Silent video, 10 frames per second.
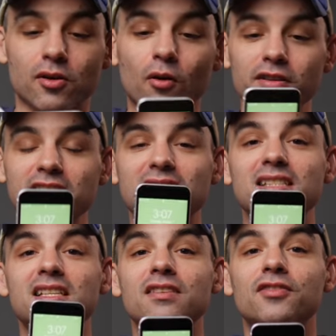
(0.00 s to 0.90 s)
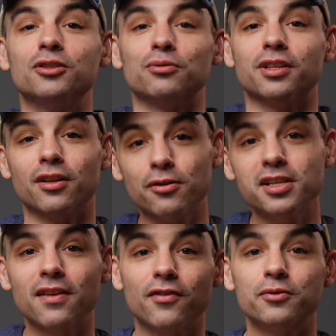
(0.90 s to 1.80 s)
All of these things individually, those
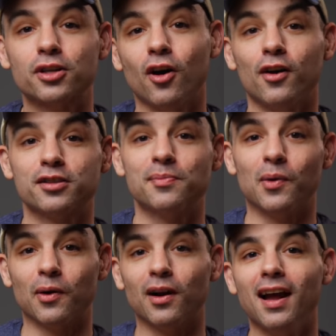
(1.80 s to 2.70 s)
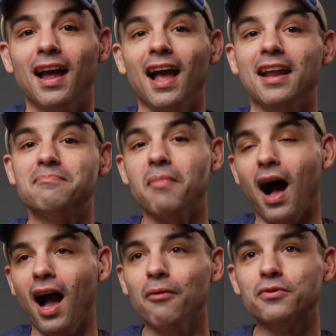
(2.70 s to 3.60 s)
headphones cost more. And
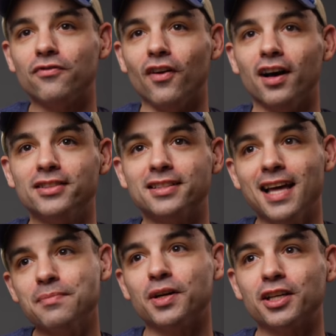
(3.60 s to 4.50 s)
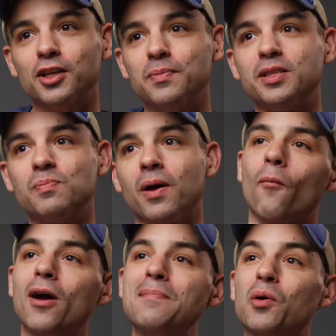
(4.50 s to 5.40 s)
I would find that that money could be spent
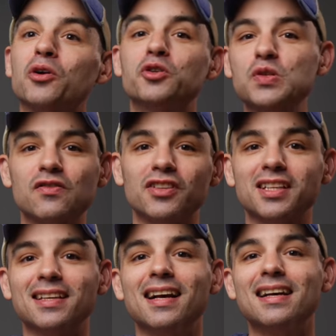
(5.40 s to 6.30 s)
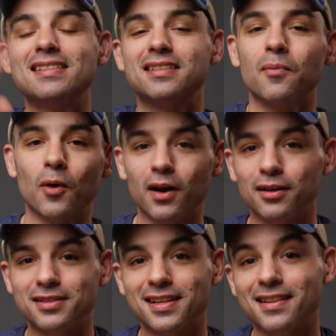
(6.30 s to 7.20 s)
way more usefully somewhere
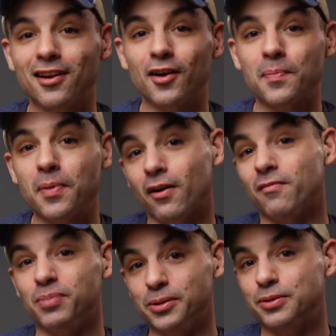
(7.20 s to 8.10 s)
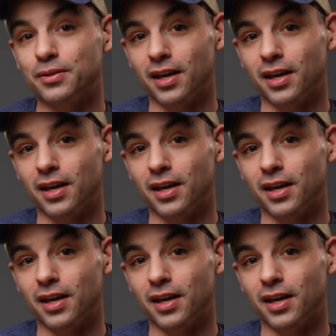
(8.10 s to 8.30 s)
else than on a pair of Bluetooth